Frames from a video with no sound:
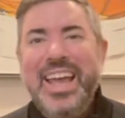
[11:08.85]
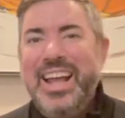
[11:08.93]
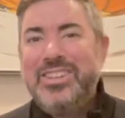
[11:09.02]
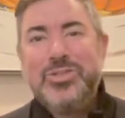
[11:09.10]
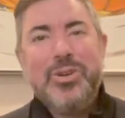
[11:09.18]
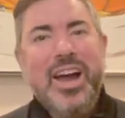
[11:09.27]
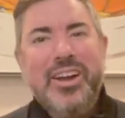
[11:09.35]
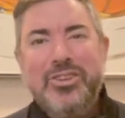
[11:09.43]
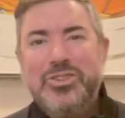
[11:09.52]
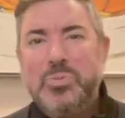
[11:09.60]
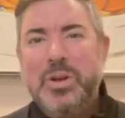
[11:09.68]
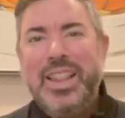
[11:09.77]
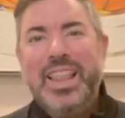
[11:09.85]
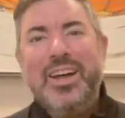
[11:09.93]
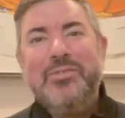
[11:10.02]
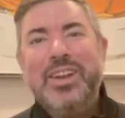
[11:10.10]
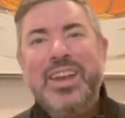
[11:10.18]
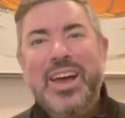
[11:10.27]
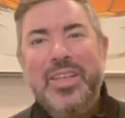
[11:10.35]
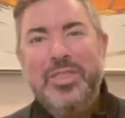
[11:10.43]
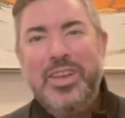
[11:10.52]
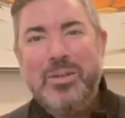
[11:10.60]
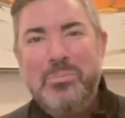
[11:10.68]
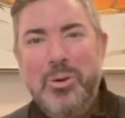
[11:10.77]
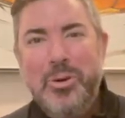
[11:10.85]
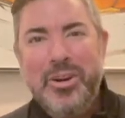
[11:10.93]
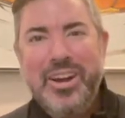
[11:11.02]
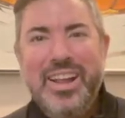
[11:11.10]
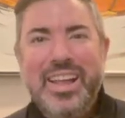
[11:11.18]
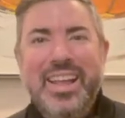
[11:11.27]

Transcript: And so Congress would love nothing more